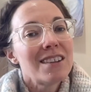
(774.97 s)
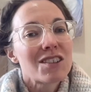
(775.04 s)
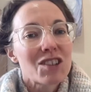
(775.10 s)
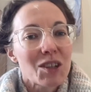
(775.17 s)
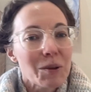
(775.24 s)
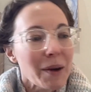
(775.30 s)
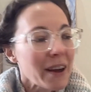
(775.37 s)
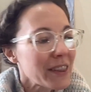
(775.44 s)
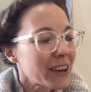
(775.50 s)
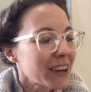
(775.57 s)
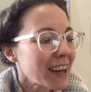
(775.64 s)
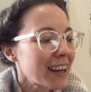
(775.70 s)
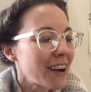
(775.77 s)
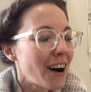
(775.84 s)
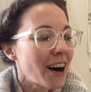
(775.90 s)
2 other
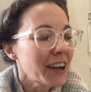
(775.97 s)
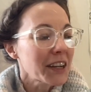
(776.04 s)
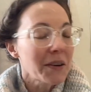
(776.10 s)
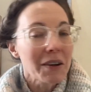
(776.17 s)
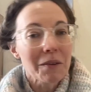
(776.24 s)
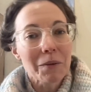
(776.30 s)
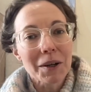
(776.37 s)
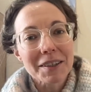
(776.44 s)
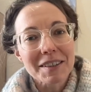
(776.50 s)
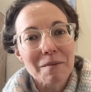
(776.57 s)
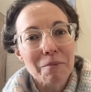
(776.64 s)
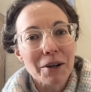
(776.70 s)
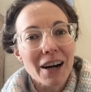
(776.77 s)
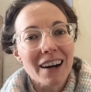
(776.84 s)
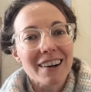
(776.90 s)
kind of ongoing works in
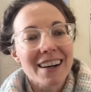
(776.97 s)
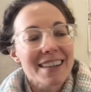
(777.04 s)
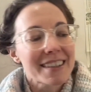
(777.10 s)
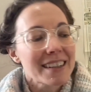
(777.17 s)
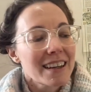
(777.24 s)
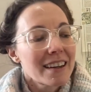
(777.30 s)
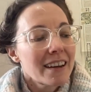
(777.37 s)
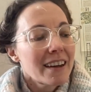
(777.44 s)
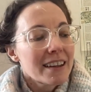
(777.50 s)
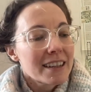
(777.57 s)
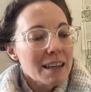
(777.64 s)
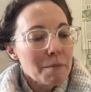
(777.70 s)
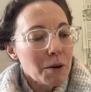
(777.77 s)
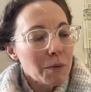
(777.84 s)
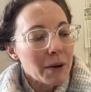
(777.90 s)
progress.
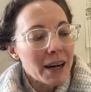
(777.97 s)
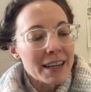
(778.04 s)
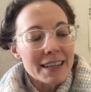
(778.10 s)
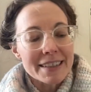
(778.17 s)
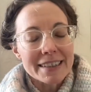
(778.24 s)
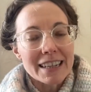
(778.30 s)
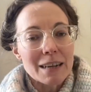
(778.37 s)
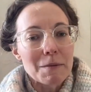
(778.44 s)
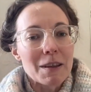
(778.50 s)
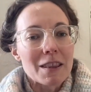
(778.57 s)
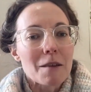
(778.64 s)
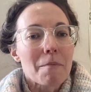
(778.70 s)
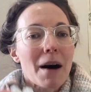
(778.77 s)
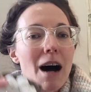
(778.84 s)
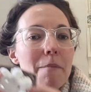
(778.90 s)
Number 1 is going to be the
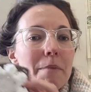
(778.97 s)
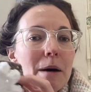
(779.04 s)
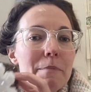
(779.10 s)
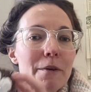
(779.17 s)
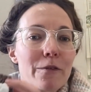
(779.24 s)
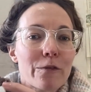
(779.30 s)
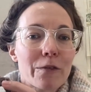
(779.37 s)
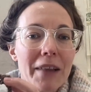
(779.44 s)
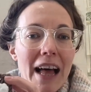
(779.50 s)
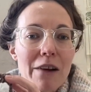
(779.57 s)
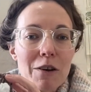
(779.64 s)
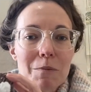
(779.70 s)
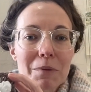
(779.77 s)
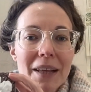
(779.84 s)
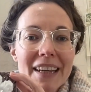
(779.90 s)
pop-up flower
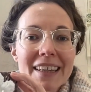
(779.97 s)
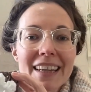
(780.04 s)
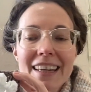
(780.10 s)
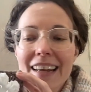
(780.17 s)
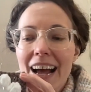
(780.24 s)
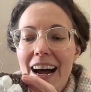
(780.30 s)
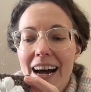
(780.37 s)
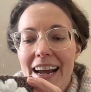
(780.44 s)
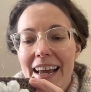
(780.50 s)
blanket. I